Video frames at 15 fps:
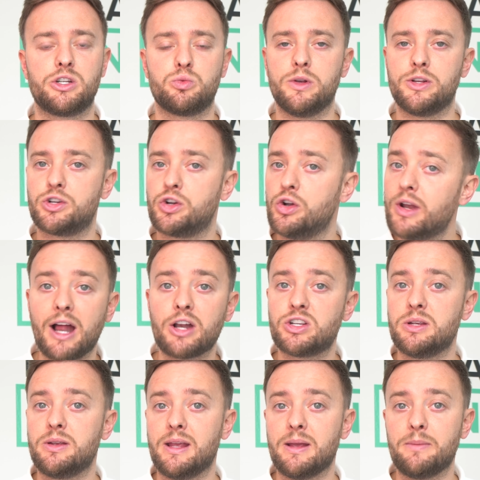which could
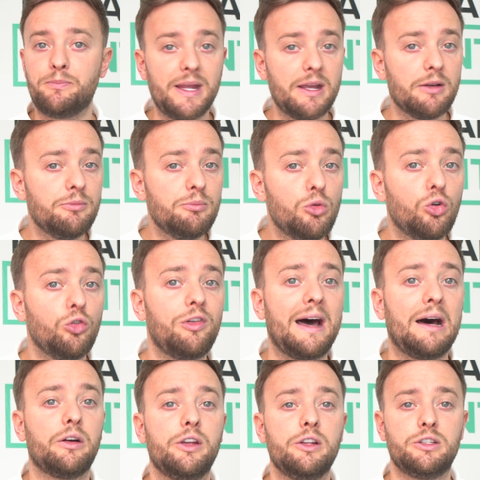actually be of more
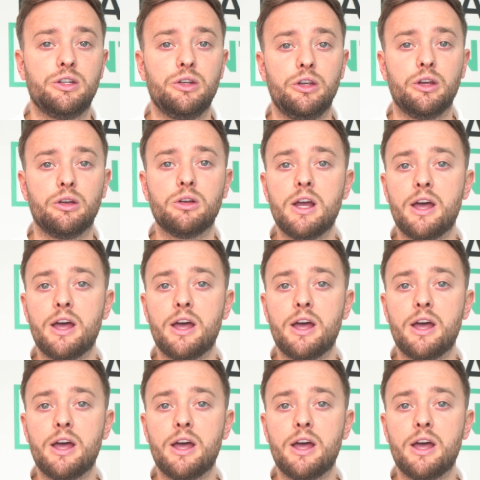value to you